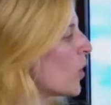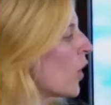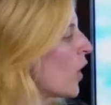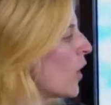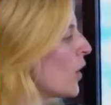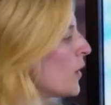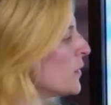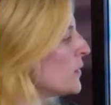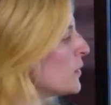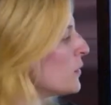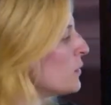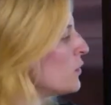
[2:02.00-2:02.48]

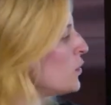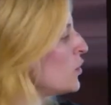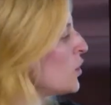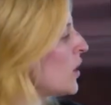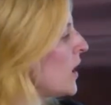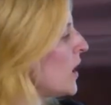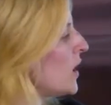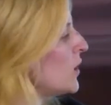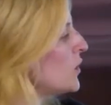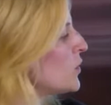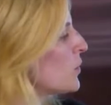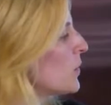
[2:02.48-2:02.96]
also
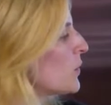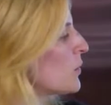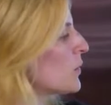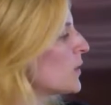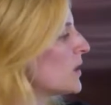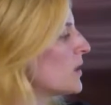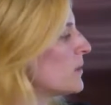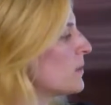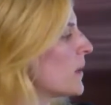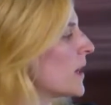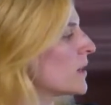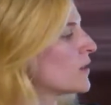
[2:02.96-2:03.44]
change with
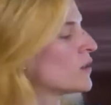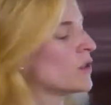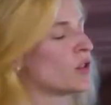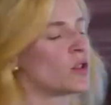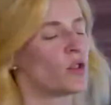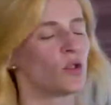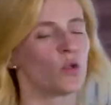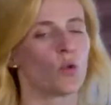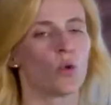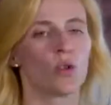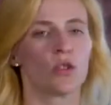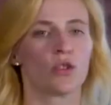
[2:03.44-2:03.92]
respect to
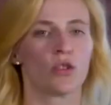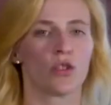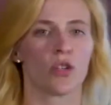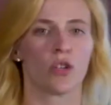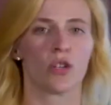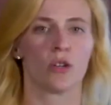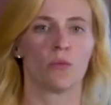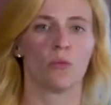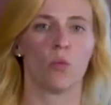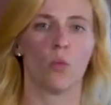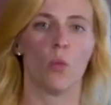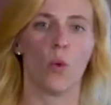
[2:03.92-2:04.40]

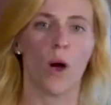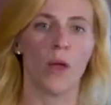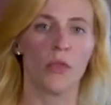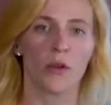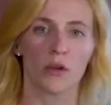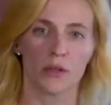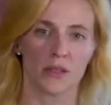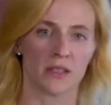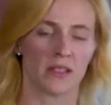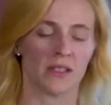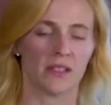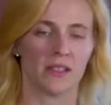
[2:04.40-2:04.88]
short-term
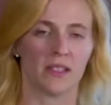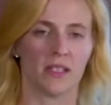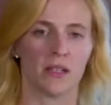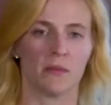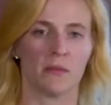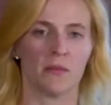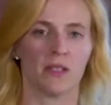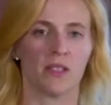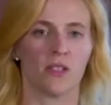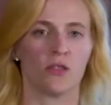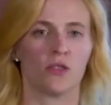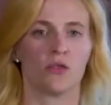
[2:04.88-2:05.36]
weather
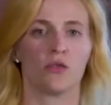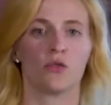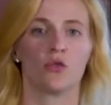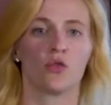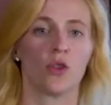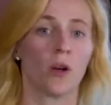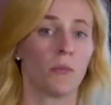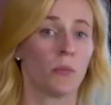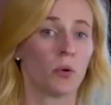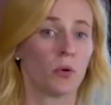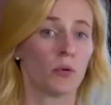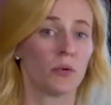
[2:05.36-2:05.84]
systems such as
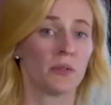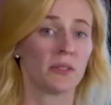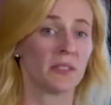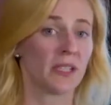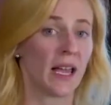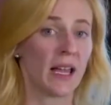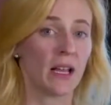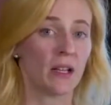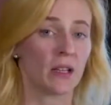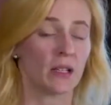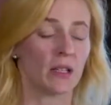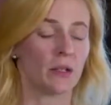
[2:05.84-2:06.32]
tropical
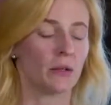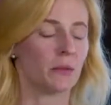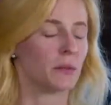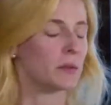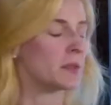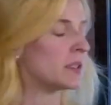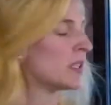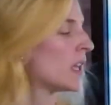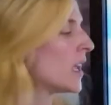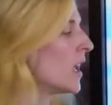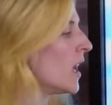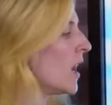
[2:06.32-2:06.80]

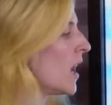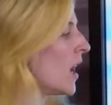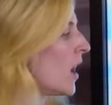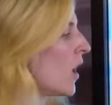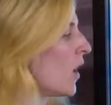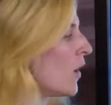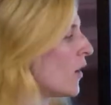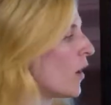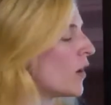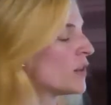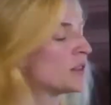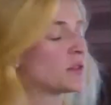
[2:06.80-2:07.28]
cyclones.
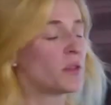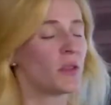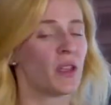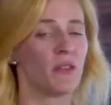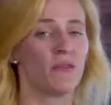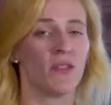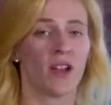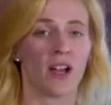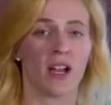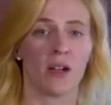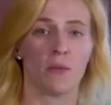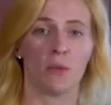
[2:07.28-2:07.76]
Also, they
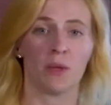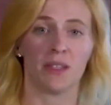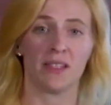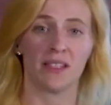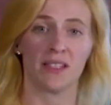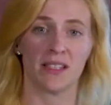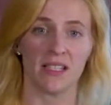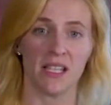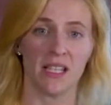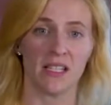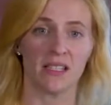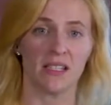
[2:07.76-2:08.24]
vary with
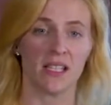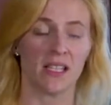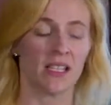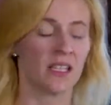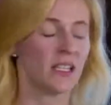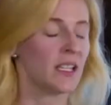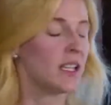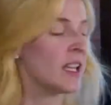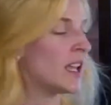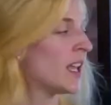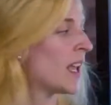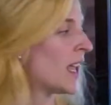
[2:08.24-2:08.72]

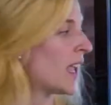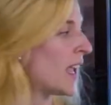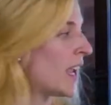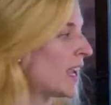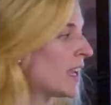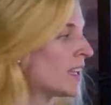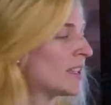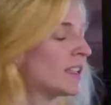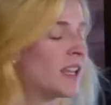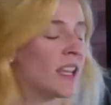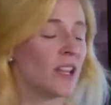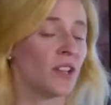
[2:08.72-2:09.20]
season,
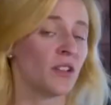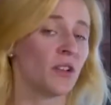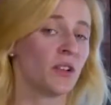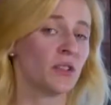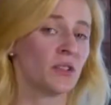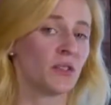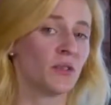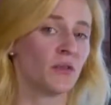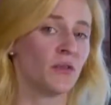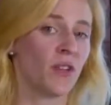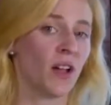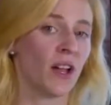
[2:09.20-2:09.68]
and they can
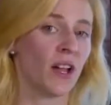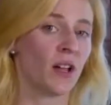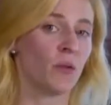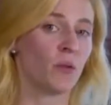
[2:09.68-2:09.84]
also vary